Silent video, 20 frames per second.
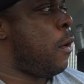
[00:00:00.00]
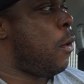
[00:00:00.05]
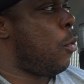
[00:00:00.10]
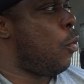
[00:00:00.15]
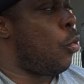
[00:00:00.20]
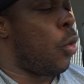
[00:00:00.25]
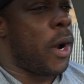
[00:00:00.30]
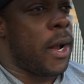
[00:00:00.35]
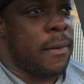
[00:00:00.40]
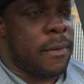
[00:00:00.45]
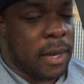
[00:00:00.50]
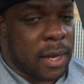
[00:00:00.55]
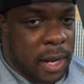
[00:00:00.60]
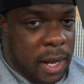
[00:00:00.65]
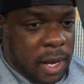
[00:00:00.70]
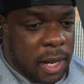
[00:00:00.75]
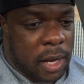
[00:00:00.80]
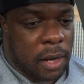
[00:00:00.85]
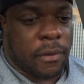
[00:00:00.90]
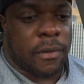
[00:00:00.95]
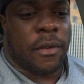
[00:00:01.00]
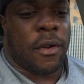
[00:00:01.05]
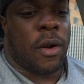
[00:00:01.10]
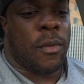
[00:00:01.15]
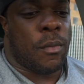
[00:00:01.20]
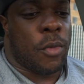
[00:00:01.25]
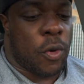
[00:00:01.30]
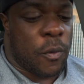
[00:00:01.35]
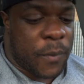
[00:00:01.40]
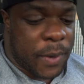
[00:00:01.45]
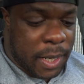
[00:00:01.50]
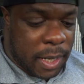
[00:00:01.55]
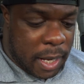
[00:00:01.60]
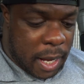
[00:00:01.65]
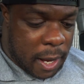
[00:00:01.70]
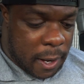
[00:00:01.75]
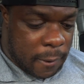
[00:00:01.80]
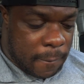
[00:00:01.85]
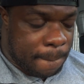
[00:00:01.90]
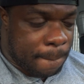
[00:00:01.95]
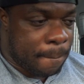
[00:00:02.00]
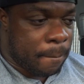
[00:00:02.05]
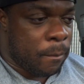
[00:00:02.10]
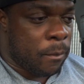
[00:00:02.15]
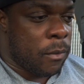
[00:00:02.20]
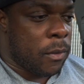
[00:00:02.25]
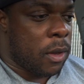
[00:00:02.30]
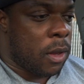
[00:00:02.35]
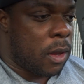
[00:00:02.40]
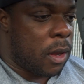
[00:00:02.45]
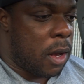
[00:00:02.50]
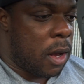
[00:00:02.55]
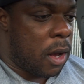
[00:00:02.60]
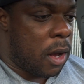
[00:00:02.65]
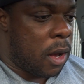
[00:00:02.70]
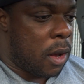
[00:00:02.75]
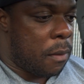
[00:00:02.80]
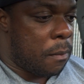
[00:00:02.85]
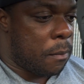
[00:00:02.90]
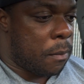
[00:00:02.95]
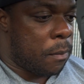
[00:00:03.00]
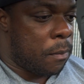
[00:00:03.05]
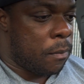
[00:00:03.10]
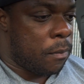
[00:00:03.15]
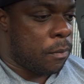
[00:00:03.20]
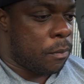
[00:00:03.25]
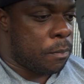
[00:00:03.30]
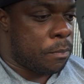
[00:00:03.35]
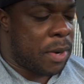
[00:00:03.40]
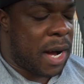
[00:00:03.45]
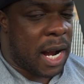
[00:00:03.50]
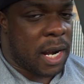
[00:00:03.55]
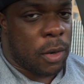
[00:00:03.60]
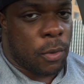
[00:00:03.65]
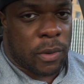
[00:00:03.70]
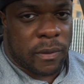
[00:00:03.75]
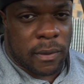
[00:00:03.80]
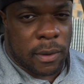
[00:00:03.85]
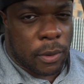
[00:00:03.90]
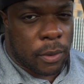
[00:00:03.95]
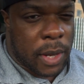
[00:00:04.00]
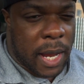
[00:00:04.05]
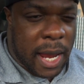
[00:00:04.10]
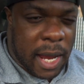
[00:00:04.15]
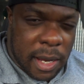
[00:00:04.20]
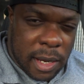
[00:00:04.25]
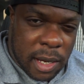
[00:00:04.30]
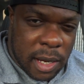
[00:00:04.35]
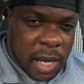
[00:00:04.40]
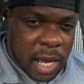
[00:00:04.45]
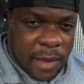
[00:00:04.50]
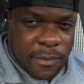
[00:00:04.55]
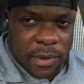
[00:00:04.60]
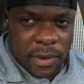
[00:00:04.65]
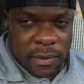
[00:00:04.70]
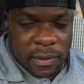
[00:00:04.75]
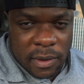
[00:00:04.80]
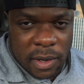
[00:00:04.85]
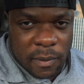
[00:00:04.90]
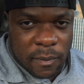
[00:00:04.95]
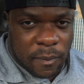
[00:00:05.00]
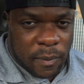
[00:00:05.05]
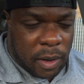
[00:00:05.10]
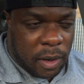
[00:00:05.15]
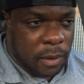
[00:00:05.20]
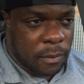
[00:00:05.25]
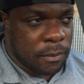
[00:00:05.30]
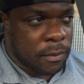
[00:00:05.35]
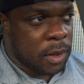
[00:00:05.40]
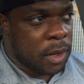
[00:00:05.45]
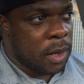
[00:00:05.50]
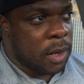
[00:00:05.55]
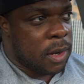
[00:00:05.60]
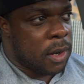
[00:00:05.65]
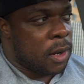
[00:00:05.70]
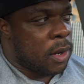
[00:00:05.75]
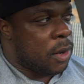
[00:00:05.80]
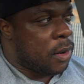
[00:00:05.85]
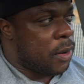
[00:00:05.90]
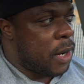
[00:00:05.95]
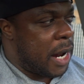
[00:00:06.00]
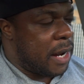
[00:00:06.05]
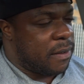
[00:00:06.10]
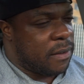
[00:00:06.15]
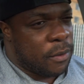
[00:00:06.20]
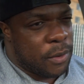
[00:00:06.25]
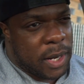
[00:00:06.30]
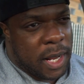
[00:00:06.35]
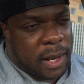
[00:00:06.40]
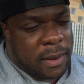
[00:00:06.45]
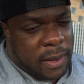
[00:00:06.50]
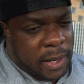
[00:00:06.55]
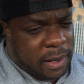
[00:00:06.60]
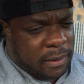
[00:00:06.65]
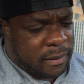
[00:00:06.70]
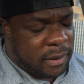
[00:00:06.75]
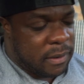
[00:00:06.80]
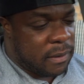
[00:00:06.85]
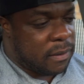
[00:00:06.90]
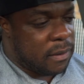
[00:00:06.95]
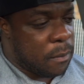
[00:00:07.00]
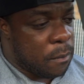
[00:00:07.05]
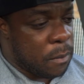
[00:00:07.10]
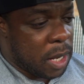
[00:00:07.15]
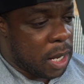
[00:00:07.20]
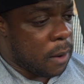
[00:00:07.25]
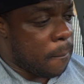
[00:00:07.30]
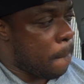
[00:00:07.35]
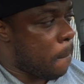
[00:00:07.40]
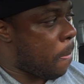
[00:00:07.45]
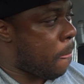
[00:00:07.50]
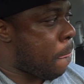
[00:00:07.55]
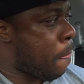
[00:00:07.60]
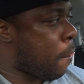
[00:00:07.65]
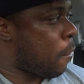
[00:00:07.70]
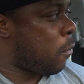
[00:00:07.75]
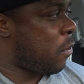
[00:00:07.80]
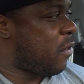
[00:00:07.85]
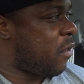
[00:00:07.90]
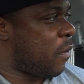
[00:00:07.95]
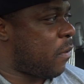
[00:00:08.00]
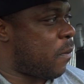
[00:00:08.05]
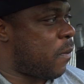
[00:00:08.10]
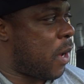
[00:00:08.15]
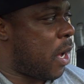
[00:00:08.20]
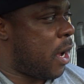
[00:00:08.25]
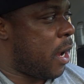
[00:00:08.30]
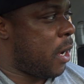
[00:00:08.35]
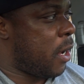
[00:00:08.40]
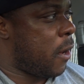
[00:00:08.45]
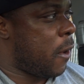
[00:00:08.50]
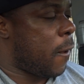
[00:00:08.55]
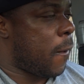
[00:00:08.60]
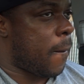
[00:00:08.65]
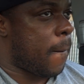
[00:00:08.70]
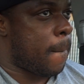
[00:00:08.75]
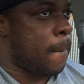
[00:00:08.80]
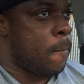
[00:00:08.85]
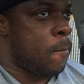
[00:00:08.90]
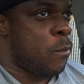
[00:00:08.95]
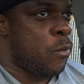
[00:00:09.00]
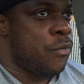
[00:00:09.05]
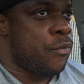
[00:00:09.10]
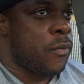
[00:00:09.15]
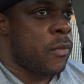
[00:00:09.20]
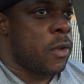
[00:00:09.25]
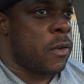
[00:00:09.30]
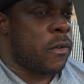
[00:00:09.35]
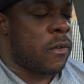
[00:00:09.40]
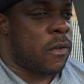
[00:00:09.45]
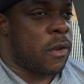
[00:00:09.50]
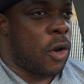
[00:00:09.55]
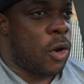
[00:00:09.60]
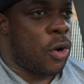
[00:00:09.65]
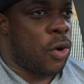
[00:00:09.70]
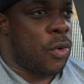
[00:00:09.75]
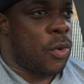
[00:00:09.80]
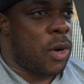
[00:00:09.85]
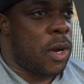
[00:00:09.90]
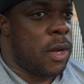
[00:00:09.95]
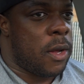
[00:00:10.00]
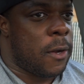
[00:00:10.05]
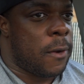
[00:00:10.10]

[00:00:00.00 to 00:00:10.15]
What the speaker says: wanted to get in, start moving again. Body was a little achy, obviously, from not doing anything since the meet, which is fine. So